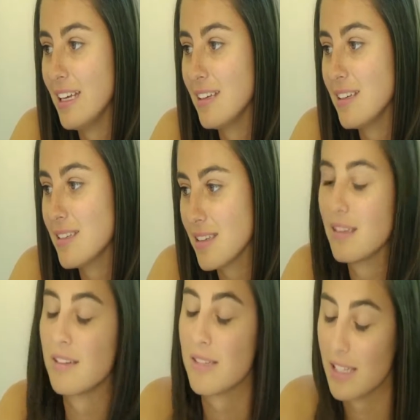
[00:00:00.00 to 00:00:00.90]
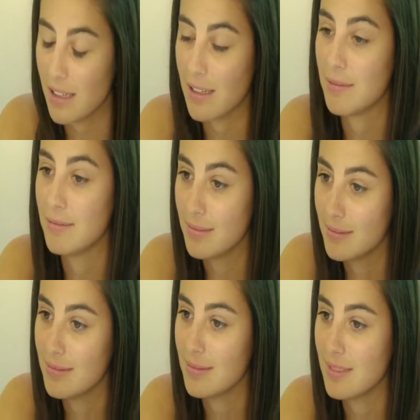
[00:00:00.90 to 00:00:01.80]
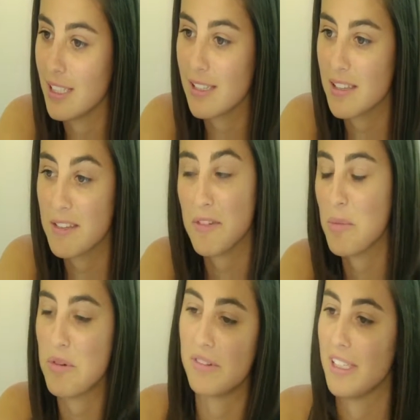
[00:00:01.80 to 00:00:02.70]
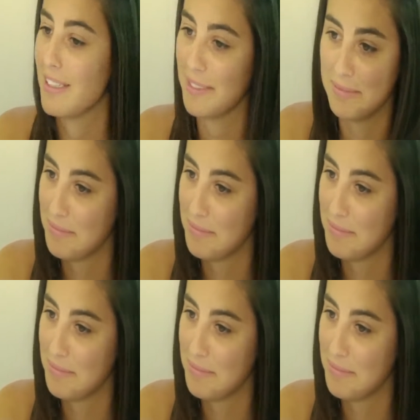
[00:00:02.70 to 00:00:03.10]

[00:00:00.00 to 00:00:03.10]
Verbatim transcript: And it's interesting. It's never boring.